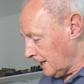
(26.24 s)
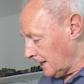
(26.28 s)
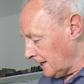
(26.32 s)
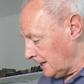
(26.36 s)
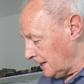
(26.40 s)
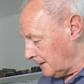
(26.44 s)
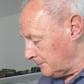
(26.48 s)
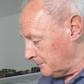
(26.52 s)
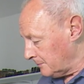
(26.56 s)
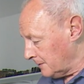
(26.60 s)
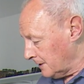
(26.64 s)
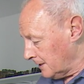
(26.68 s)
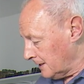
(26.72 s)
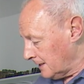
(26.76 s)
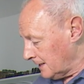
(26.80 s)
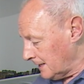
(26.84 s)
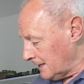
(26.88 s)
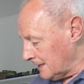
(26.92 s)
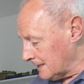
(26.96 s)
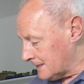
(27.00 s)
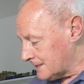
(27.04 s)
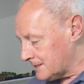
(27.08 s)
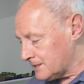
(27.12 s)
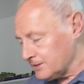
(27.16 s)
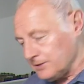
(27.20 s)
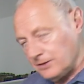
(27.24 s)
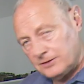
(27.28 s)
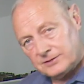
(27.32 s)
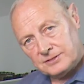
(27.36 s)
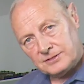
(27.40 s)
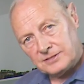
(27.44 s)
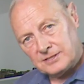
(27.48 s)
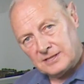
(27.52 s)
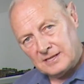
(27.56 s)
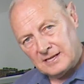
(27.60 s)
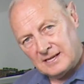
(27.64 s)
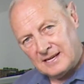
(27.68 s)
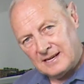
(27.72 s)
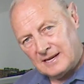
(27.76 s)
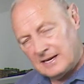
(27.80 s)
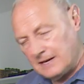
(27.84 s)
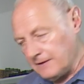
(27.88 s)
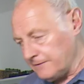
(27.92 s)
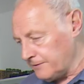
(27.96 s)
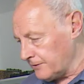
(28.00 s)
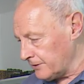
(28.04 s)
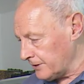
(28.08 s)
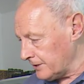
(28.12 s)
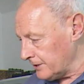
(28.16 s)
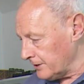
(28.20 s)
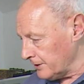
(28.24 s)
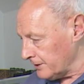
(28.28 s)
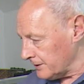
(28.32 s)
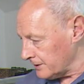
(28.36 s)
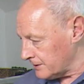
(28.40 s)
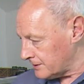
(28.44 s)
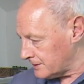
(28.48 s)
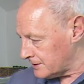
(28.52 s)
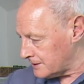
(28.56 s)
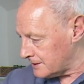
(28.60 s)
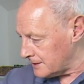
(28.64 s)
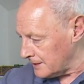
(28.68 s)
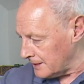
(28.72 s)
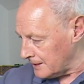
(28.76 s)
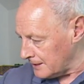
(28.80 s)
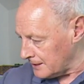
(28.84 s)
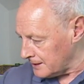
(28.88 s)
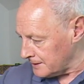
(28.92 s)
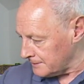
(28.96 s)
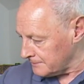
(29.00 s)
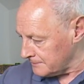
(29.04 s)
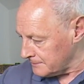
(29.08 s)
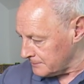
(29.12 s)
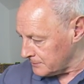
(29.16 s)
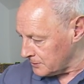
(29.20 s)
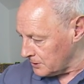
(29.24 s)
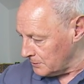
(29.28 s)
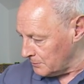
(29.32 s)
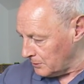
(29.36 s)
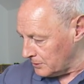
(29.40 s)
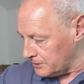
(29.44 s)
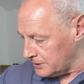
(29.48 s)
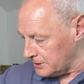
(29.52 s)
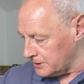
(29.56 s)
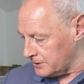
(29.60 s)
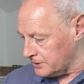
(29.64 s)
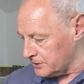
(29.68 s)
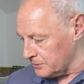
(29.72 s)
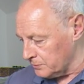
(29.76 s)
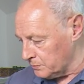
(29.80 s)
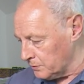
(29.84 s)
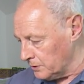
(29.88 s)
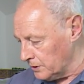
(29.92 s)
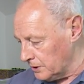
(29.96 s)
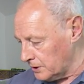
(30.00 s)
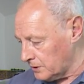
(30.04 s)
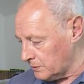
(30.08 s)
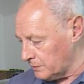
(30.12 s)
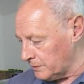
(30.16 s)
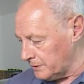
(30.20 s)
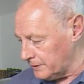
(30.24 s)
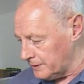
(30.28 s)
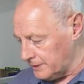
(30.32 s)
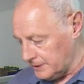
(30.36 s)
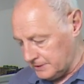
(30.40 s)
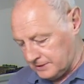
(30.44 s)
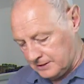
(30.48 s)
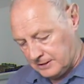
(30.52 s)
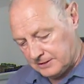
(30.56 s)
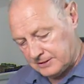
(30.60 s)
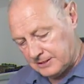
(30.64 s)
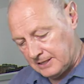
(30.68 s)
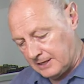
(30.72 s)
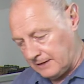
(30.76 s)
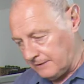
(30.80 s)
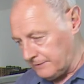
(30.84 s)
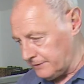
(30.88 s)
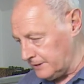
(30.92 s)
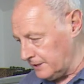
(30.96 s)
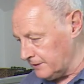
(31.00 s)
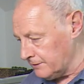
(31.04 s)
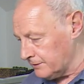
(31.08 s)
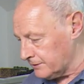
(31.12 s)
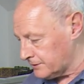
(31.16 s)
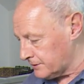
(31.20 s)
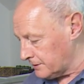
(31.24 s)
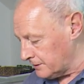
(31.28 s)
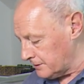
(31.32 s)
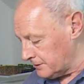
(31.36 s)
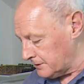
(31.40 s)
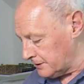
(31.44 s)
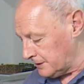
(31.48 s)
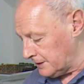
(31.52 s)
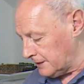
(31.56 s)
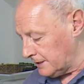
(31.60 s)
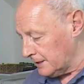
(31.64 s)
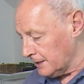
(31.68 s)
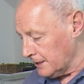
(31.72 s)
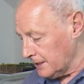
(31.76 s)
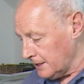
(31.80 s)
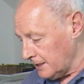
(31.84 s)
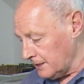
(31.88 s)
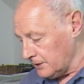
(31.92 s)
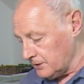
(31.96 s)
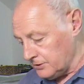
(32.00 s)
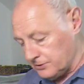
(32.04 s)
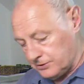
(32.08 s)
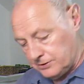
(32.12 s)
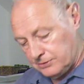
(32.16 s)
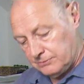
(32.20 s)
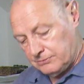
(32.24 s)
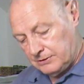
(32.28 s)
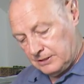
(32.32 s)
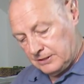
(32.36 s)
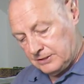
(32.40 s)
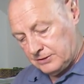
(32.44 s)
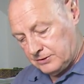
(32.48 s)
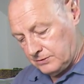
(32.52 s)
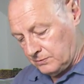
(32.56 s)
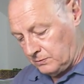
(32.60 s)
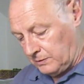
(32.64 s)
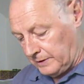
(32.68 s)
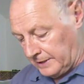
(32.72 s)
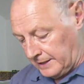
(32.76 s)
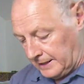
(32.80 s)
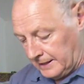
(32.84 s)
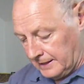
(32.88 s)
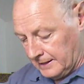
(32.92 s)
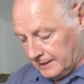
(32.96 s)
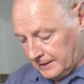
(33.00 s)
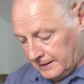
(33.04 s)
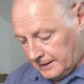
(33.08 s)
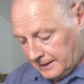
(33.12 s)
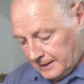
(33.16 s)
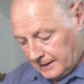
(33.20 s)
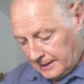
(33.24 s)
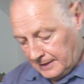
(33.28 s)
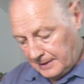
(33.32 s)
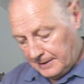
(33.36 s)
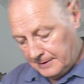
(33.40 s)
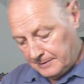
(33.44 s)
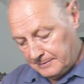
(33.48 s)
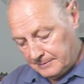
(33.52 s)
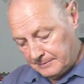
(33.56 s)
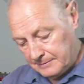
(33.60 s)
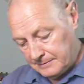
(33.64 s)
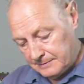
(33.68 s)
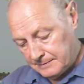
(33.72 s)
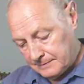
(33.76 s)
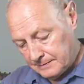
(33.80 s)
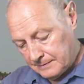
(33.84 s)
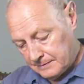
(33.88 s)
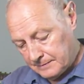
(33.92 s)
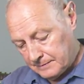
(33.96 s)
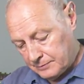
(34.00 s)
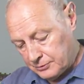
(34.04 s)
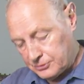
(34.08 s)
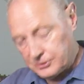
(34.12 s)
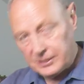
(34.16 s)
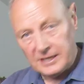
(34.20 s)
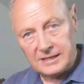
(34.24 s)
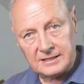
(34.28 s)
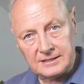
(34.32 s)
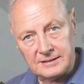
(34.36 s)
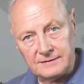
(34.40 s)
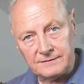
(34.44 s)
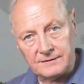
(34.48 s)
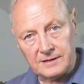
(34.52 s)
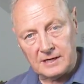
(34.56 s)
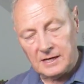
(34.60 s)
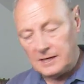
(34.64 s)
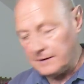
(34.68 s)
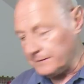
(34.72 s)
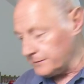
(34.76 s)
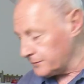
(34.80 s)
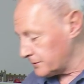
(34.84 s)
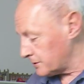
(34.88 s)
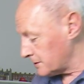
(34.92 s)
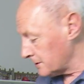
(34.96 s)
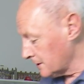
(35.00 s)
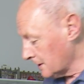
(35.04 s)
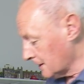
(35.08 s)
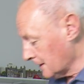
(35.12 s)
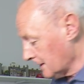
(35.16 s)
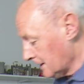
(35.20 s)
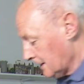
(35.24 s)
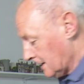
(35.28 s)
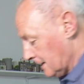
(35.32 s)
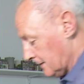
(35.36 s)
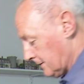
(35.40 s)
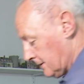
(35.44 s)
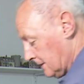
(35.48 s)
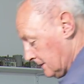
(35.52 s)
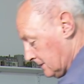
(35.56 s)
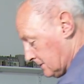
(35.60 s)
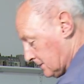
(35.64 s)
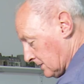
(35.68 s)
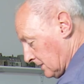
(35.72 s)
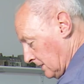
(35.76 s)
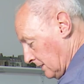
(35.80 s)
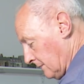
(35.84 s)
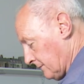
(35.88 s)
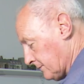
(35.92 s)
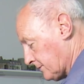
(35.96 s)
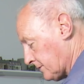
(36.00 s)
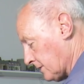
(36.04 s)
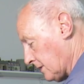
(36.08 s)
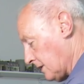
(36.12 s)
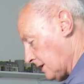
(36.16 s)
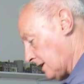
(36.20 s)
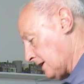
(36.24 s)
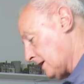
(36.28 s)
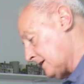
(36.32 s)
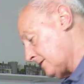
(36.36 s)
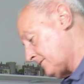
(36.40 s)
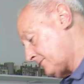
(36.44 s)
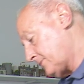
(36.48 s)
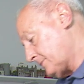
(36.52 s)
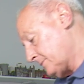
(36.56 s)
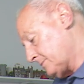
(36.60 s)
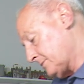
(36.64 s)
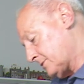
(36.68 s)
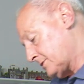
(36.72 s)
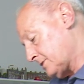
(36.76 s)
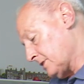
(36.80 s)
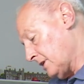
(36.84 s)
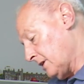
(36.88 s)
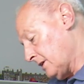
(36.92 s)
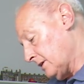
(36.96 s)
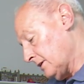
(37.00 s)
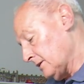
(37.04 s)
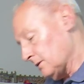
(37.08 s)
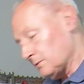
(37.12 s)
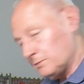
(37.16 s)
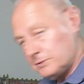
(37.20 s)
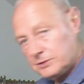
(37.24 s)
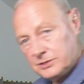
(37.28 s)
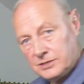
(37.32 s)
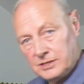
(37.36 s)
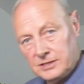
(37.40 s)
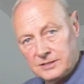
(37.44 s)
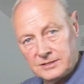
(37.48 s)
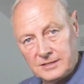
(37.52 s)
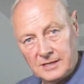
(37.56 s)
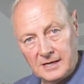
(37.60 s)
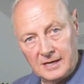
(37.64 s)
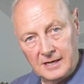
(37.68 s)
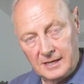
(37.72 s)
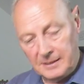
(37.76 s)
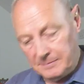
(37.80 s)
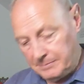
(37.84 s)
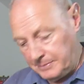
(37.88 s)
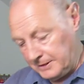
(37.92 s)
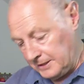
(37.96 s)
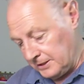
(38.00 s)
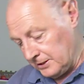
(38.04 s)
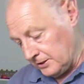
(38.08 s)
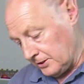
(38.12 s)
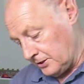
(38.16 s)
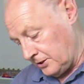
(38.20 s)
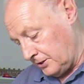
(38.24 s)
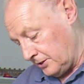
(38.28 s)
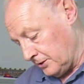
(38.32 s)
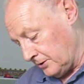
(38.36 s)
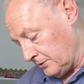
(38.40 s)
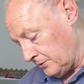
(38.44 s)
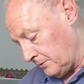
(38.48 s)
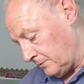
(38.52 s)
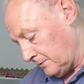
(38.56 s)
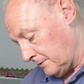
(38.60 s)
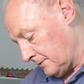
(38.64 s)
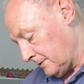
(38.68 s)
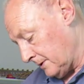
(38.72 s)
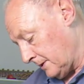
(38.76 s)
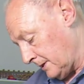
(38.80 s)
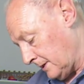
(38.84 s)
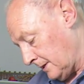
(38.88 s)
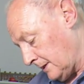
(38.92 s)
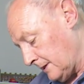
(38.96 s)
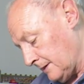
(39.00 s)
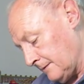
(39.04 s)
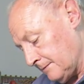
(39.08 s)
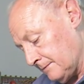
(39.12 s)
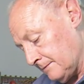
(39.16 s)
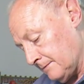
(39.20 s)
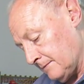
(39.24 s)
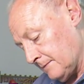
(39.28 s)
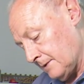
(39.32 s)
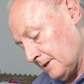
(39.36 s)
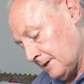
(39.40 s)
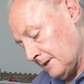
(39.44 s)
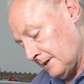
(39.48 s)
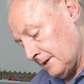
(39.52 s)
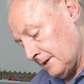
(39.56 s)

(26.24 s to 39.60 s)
Um, it's not uh, a very nice uh, commodity to work with, it does have an irritant in it, and you do need to wear um, protective gloves. And these gloves are from Dial, which is a, a B&Q um,